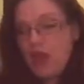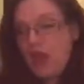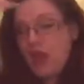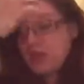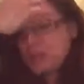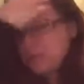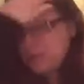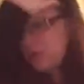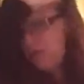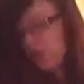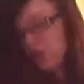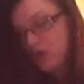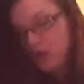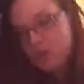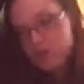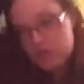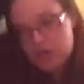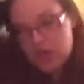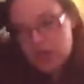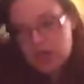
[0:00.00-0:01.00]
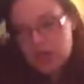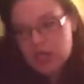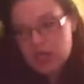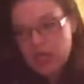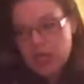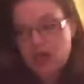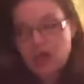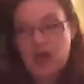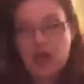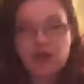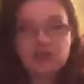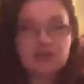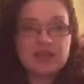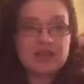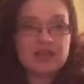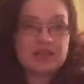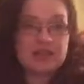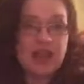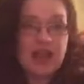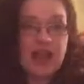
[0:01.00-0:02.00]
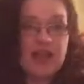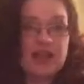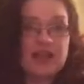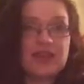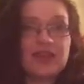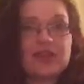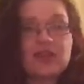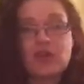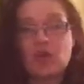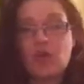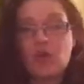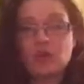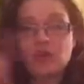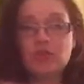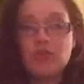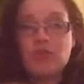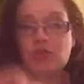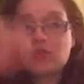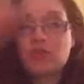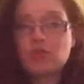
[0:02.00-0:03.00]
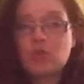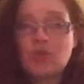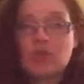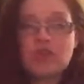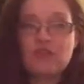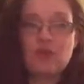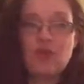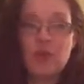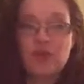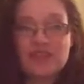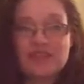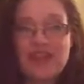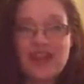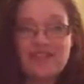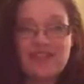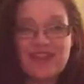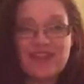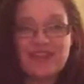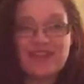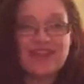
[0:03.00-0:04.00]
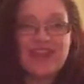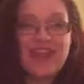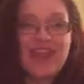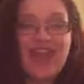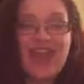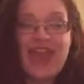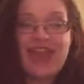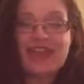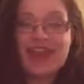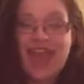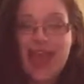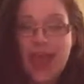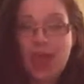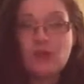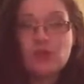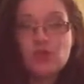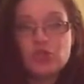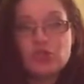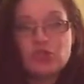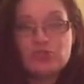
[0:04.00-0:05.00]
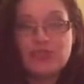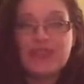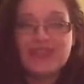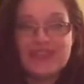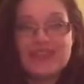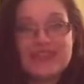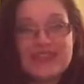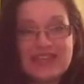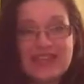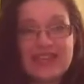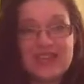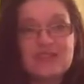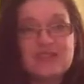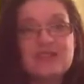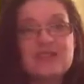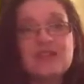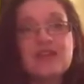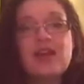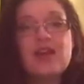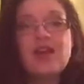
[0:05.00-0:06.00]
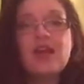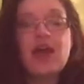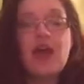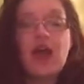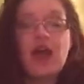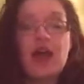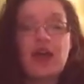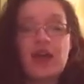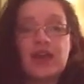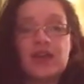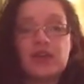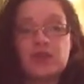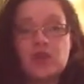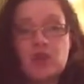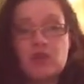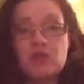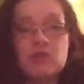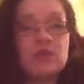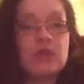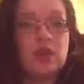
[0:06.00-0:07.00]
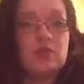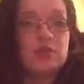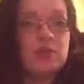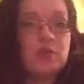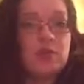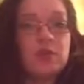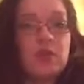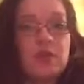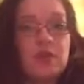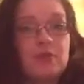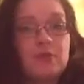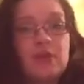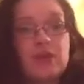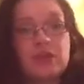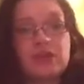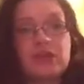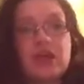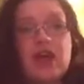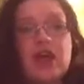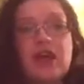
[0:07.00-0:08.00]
Ask me to borrow a book, unless I can get a hold of you 24/7 and hound you like the Dickens, I don't let people borrow my books.